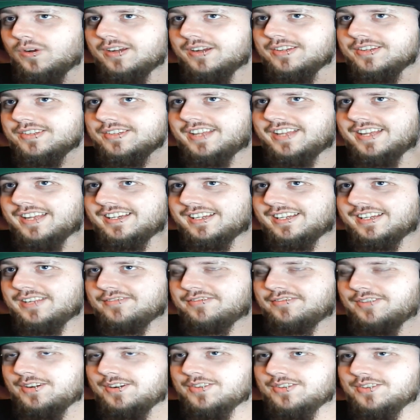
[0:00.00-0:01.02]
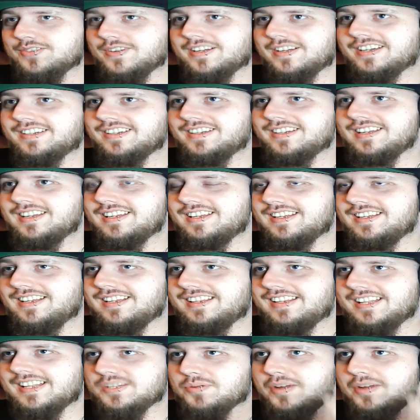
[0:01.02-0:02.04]
I just kind of get frustrated.
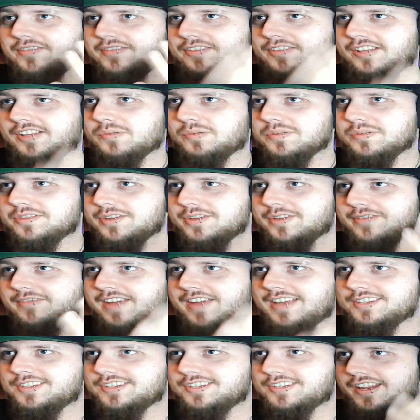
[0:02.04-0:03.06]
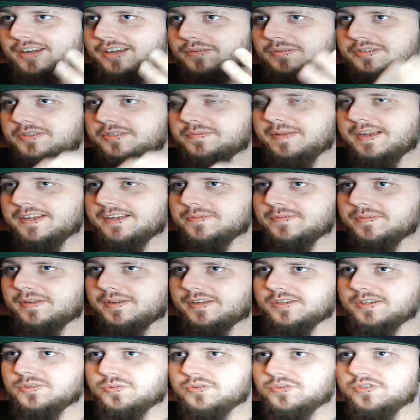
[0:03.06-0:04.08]
And that's why I feel like we're so fascinated with space,
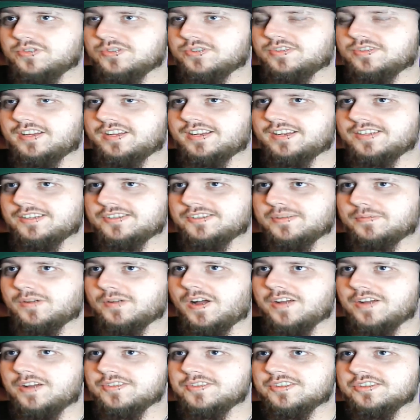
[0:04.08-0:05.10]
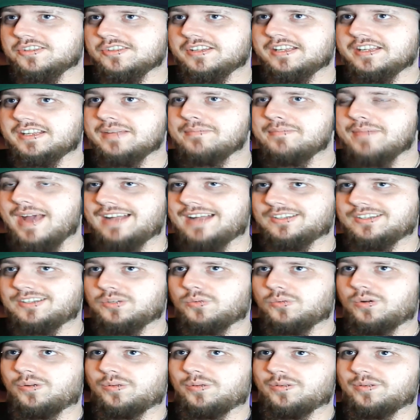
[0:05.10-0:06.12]
because we're just trying to subconsciously get back to
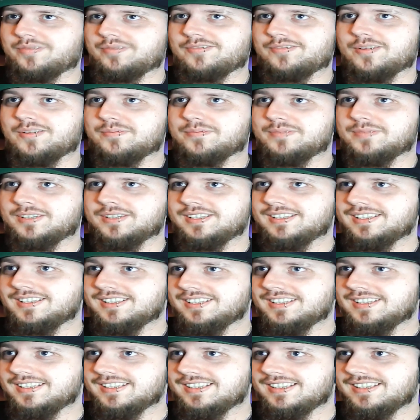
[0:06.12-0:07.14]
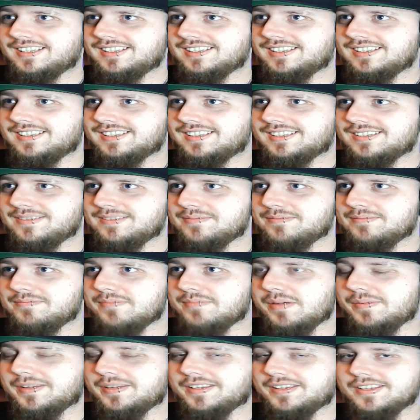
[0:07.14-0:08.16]
where we're from.
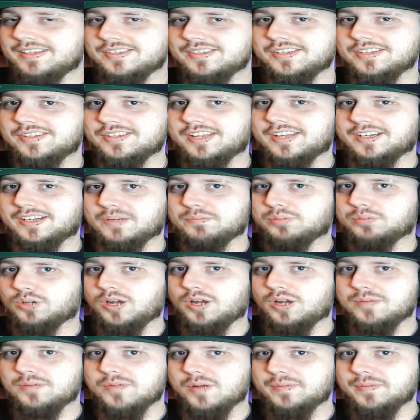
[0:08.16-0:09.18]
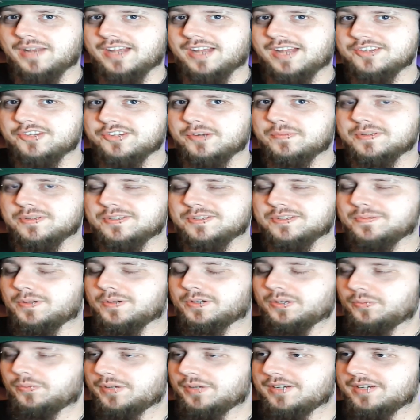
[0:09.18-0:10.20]
Maybe this is like a bruh moment. I should have been
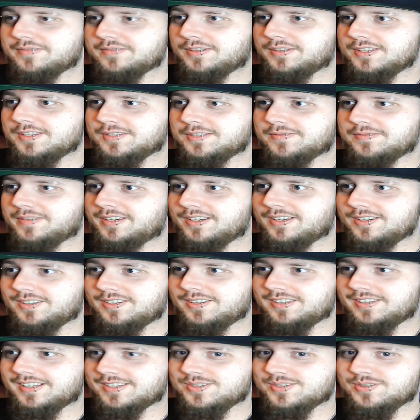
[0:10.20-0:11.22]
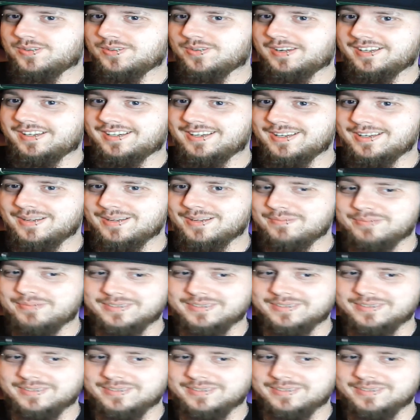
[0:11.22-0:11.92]
smoking weed for this video, like straight up.